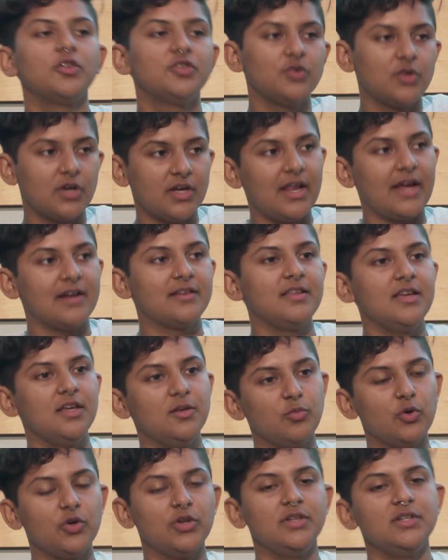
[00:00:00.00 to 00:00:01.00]
to connect the
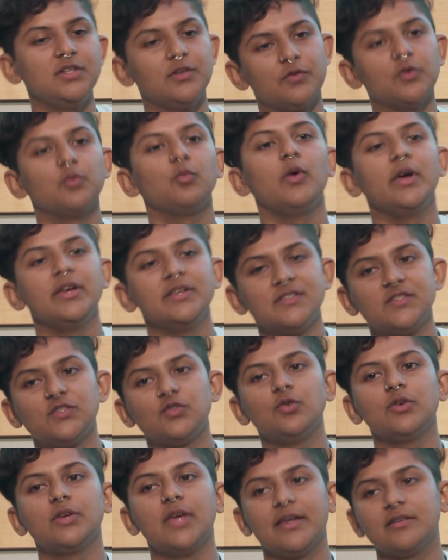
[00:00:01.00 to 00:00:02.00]
input in different ways to
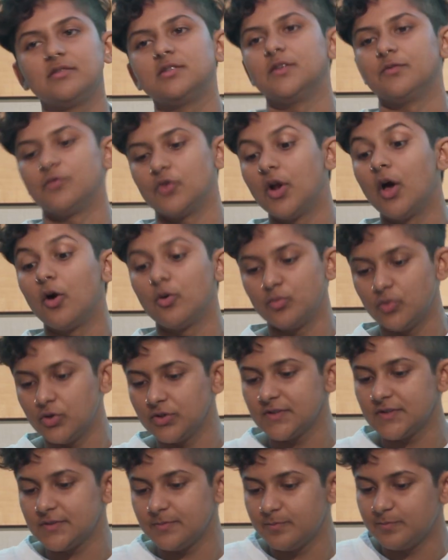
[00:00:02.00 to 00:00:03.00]
get different
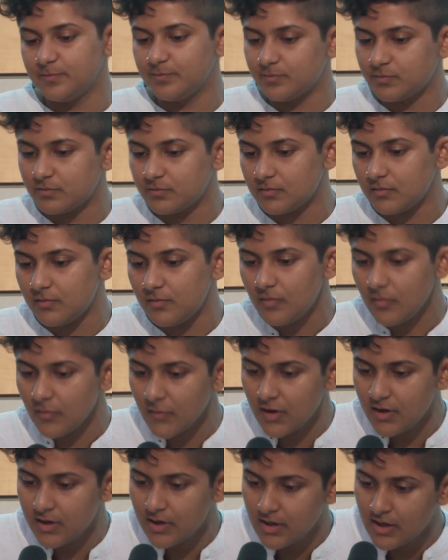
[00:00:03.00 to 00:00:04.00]
outputs.
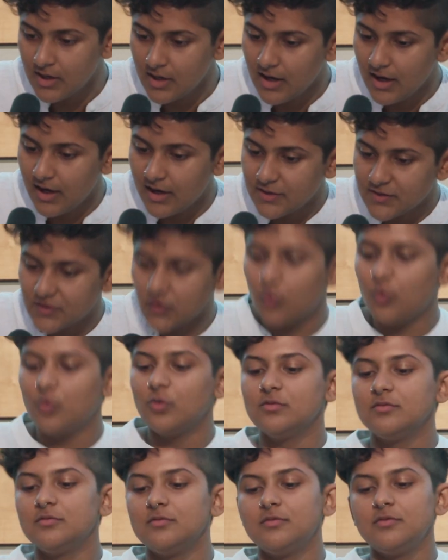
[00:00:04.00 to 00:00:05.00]

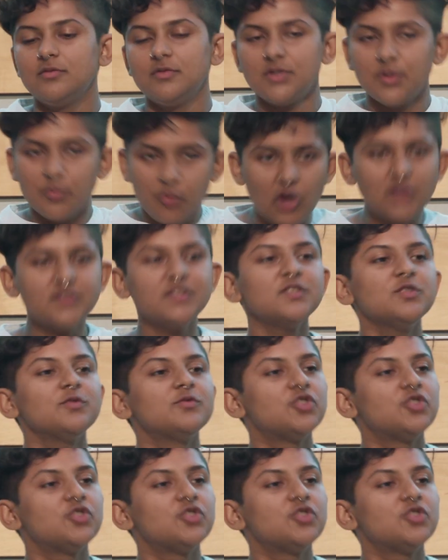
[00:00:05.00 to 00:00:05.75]
So the process of